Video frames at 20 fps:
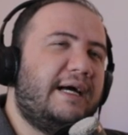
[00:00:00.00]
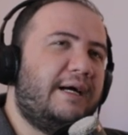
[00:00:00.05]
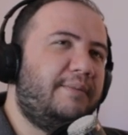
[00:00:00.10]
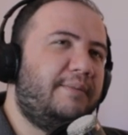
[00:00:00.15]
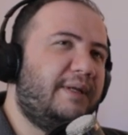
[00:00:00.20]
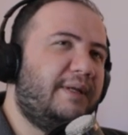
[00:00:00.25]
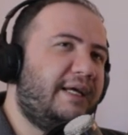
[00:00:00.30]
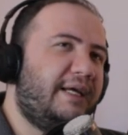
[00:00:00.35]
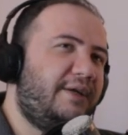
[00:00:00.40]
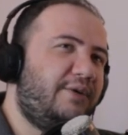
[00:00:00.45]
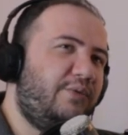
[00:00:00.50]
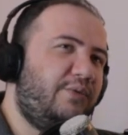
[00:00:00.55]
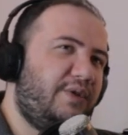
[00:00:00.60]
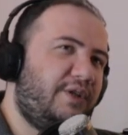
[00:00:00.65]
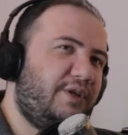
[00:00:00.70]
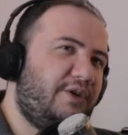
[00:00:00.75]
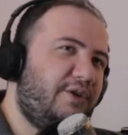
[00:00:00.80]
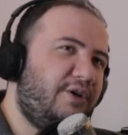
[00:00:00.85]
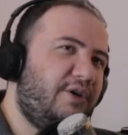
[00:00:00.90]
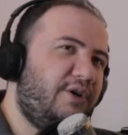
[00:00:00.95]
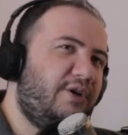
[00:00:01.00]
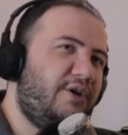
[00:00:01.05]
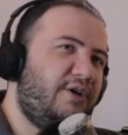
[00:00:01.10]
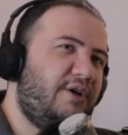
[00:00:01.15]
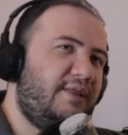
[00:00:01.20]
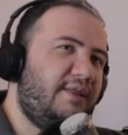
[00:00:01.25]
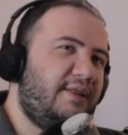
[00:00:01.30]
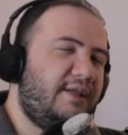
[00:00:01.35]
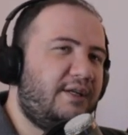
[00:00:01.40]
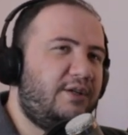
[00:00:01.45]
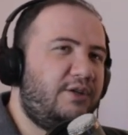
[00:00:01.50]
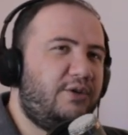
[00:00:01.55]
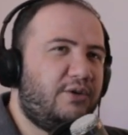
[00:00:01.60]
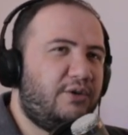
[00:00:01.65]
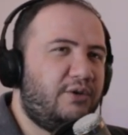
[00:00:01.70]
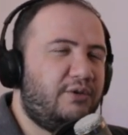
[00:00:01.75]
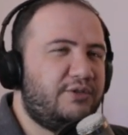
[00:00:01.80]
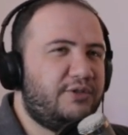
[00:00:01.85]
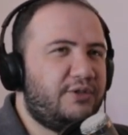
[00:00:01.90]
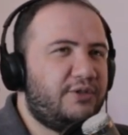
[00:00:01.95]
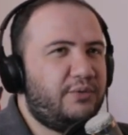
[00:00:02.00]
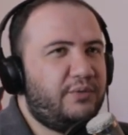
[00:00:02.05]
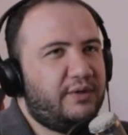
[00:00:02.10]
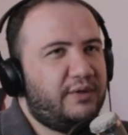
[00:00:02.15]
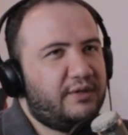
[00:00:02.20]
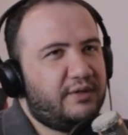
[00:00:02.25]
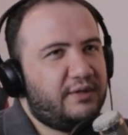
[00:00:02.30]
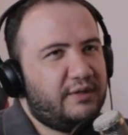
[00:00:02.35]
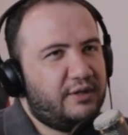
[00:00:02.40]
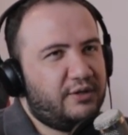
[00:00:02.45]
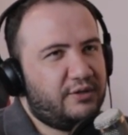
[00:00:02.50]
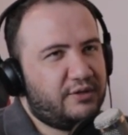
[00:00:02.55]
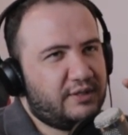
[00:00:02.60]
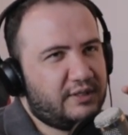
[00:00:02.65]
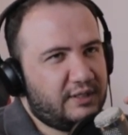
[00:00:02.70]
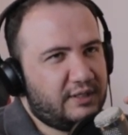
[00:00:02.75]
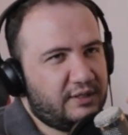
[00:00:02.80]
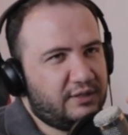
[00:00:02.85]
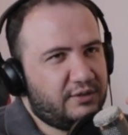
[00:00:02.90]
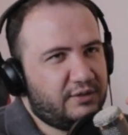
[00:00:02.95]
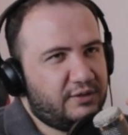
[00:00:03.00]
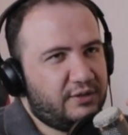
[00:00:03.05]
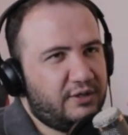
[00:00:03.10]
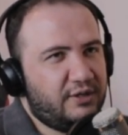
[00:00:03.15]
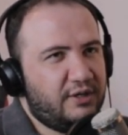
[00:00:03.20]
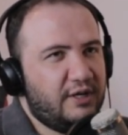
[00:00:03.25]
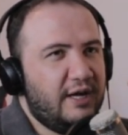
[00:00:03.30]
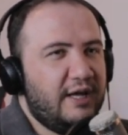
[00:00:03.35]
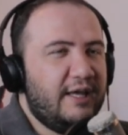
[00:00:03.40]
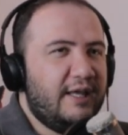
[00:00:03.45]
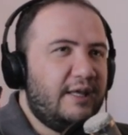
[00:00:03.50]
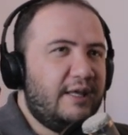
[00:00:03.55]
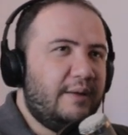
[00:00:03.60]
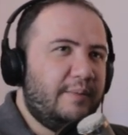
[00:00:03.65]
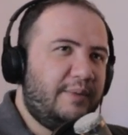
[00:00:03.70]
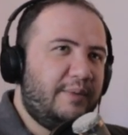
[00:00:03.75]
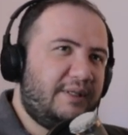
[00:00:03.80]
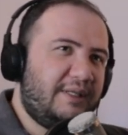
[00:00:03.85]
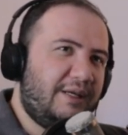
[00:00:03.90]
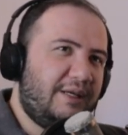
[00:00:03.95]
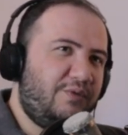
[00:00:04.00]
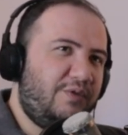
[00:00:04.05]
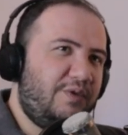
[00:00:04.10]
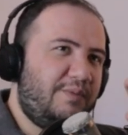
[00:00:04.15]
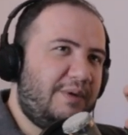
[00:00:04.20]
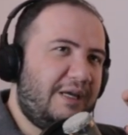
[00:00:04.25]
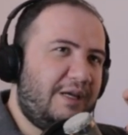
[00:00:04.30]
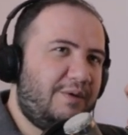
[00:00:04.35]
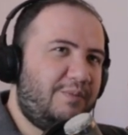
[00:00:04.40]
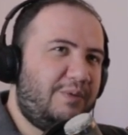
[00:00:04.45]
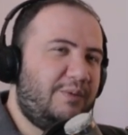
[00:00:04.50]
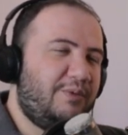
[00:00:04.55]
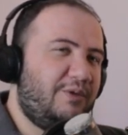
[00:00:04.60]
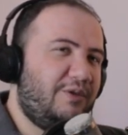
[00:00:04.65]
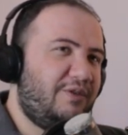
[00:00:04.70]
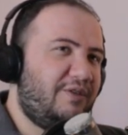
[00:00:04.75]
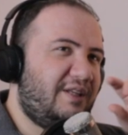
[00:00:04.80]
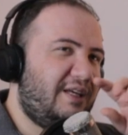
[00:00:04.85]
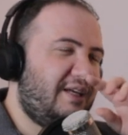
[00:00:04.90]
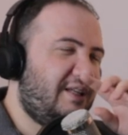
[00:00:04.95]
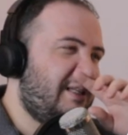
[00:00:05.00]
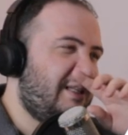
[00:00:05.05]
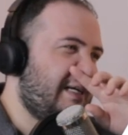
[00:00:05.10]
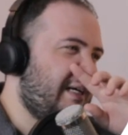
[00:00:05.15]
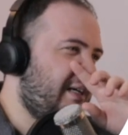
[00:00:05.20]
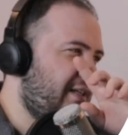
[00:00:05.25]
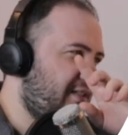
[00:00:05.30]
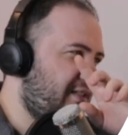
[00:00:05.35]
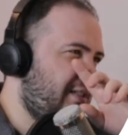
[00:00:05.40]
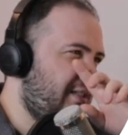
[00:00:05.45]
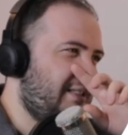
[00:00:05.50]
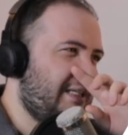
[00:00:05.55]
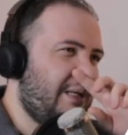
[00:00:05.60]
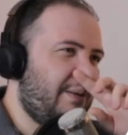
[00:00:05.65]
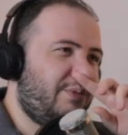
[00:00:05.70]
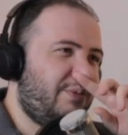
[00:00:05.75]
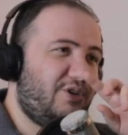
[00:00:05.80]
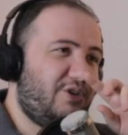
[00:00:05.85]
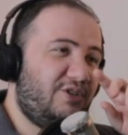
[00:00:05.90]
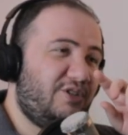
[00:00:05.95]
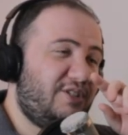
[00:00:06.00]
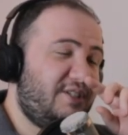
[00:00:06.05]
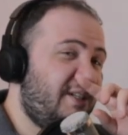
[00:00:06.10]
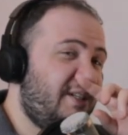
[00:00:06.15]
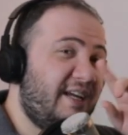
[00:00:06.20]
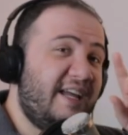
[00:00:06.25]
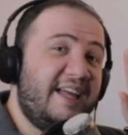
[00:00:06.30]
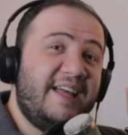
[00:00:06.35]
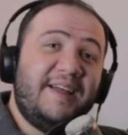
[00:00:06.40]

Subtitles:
like with her and then you're also with her sister, but then we make people think that it's the same person.